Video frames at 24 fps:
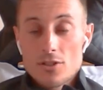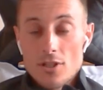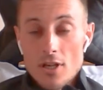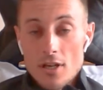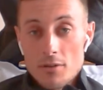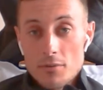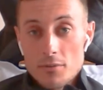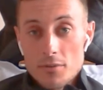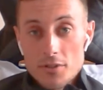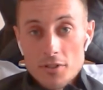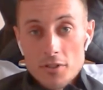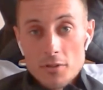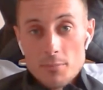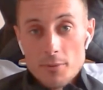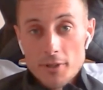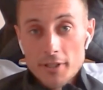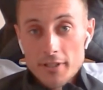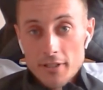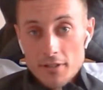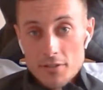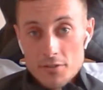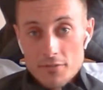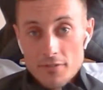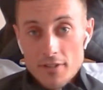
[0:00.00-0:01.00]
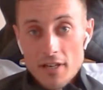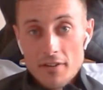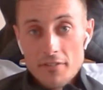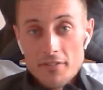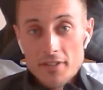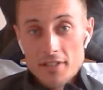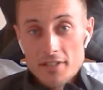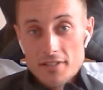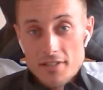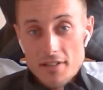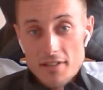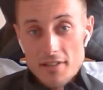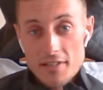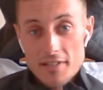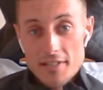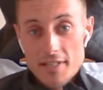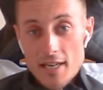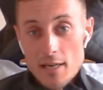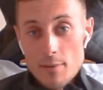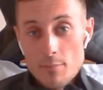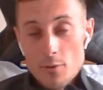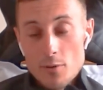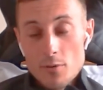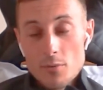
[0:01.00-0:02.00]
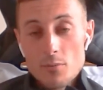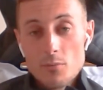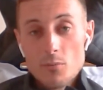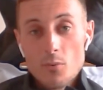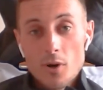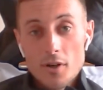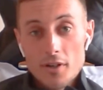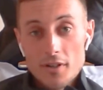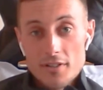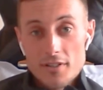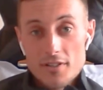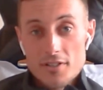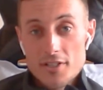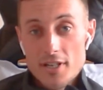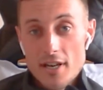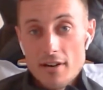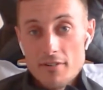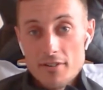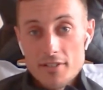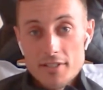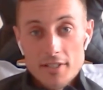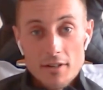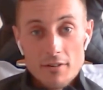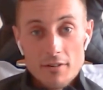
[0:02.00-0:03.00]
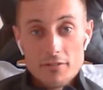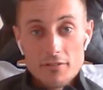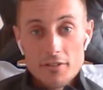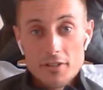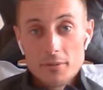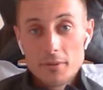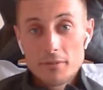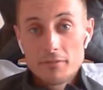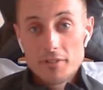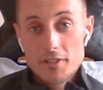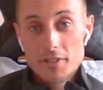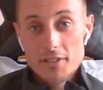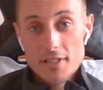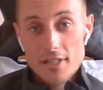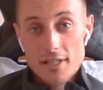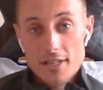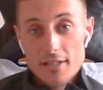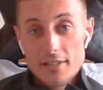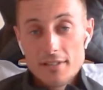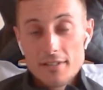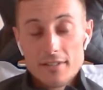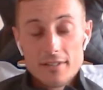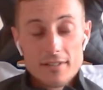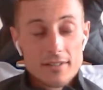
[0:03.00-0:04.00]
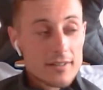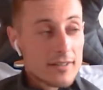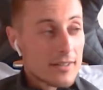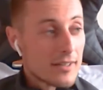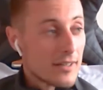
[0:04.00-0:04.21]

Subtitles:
So you bring those 5 things to the table. What can the charity offer you in return?